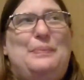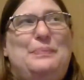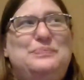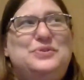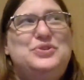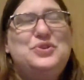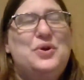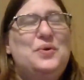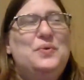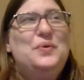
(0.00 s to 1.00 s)

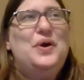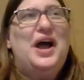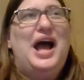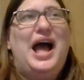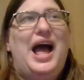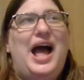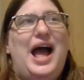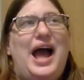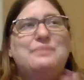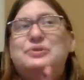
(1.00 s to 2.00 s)
So
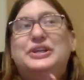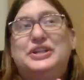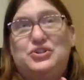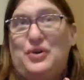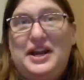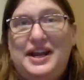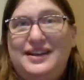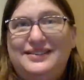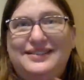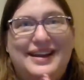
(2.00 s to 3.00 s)
I'm really enjoying it,
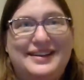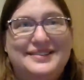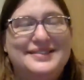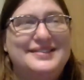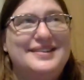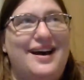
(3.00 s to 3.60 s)
is